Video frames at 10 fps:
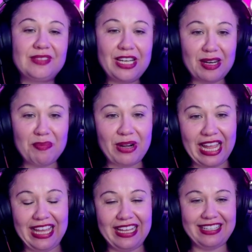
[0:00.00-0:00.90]
Dare number
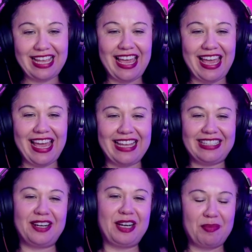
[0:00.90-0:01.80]
8. Yay,
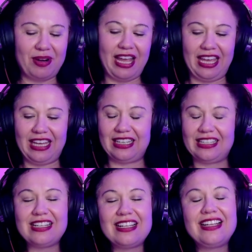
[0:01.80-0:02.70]
dare number 8.
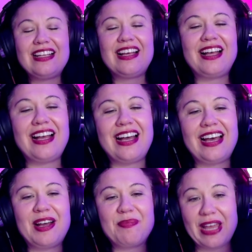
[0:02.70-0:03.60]

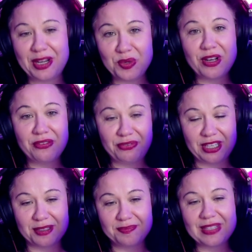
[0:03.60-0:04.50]
How do you want to
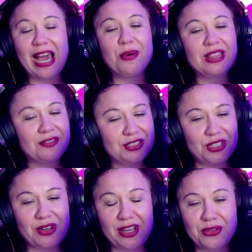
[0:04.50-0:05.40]
feel? I would love to
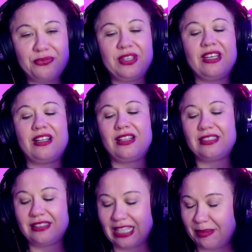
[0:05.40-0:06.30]
know how you feel.
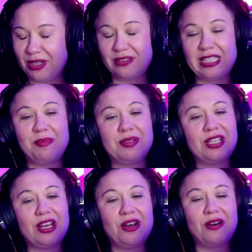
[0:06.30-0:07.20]
Let me know down
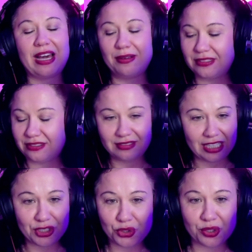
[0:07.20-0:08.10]
below. I would
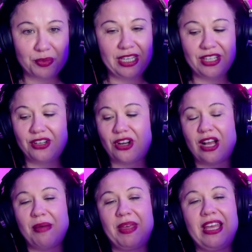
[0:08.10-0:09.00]
enjoy reading your
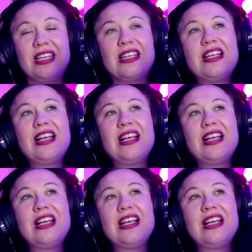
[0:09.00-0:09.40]
comment.